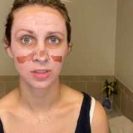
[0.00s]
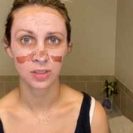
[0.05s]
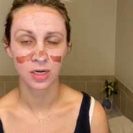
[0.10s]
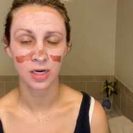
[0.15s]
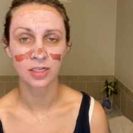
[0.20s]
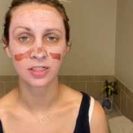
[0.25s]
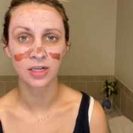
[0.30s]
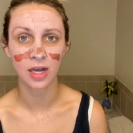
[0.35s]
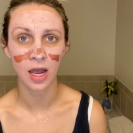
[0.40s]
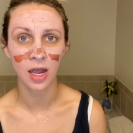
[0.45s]

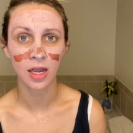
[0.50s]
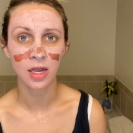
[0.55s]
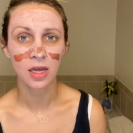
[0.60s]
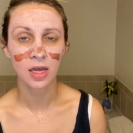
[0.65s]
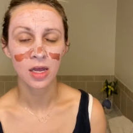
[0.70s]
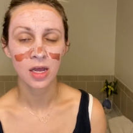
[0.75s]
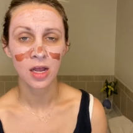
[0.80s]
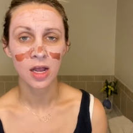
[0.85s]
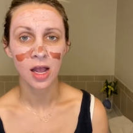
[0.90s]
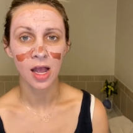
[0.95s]
a day
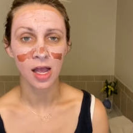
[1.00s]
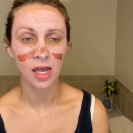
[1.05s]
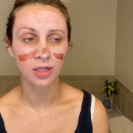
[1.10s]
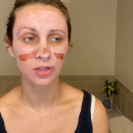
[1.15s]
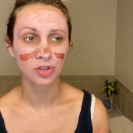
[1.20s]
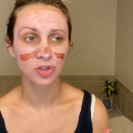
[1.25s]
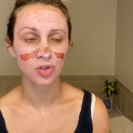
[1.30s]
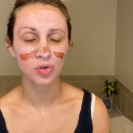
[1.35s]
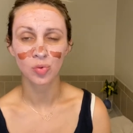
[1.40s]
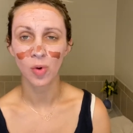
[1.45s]
and
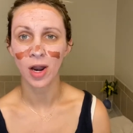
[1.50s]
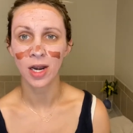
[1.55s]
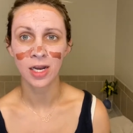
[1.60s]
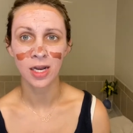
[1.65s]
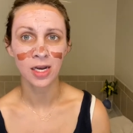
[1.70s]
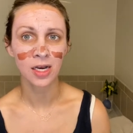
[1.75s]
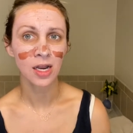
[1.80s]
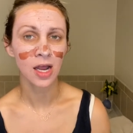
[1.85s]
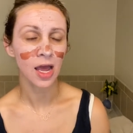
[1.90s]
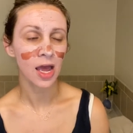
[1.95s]

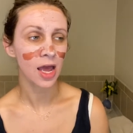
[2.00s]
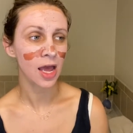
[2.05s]
sweating.